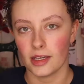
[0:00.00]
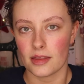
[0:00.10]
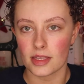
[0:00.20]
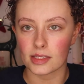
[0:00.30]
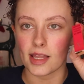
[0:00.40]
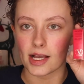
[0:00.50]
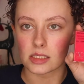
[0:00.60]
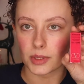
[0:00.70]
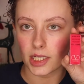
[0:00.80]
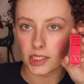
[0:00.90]
And then the last
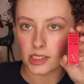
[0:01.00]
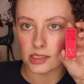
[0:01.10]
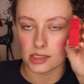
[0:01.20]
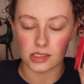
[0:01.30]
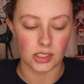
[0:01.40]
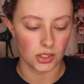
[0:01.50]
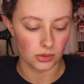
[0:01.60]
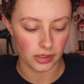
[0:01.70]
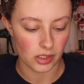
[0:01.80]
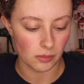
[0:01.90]
product is this cute
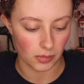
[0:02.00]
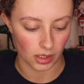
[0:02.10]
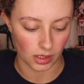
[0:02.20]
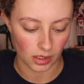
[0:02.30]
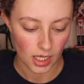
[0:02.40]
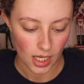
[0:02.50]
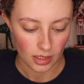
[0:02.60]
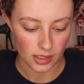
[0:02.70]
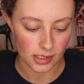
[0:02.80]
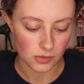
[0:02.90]
little mini.
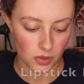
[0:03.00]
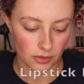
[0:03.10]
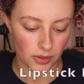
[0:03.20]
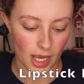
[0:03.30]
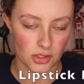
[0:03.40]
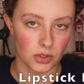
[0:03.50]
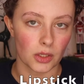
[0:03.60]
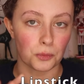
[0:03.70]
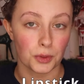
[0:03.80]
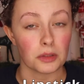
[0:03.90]
This is one of the actual like
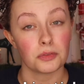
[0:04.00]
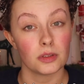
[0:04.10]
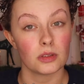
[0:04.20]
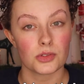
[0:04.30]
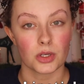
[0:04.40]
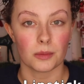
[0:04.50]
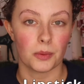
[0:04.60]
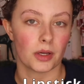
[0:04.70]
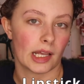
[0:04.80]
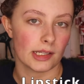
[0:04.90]
refills you could
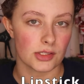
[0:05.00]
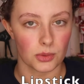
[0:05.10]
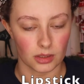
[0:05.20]
put into a